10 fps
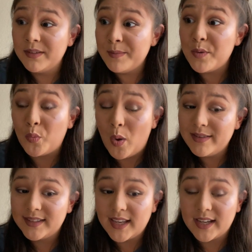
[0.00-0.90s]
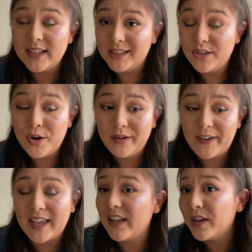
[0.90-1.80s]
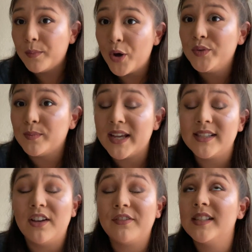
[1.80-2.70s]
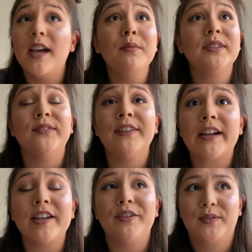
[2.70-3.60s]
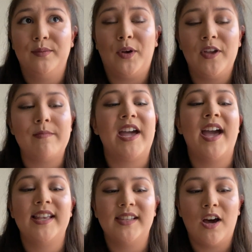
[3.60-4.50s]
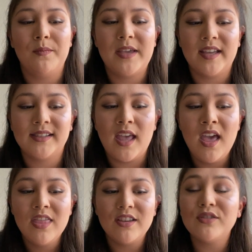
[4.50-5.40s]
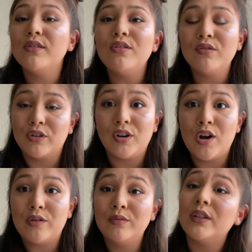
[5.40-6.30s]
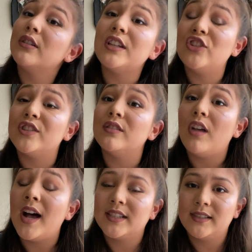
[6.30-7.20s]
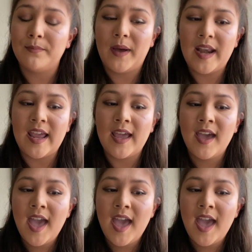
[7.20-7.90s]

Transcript: Give me 1 second to know if I can compose myself, because I was very close to bawling my eyes out, because this little girl who literally just lost somebody